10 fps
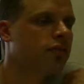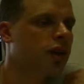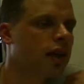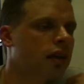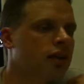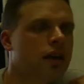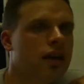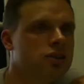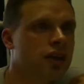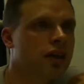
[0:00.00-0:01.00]
of an A
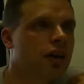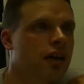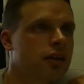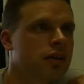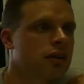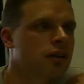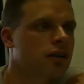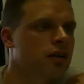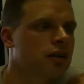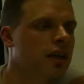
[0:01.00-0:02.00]
and a g of A.
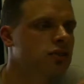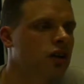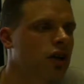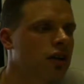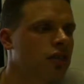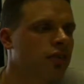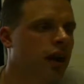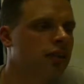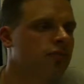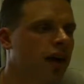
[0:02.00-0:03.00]
That's kind of
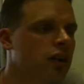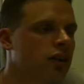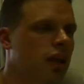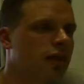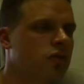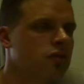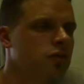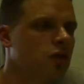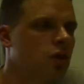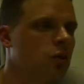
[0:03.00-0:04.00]
at the value level
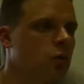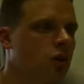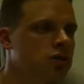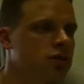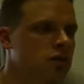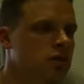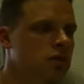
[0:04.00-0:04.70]
what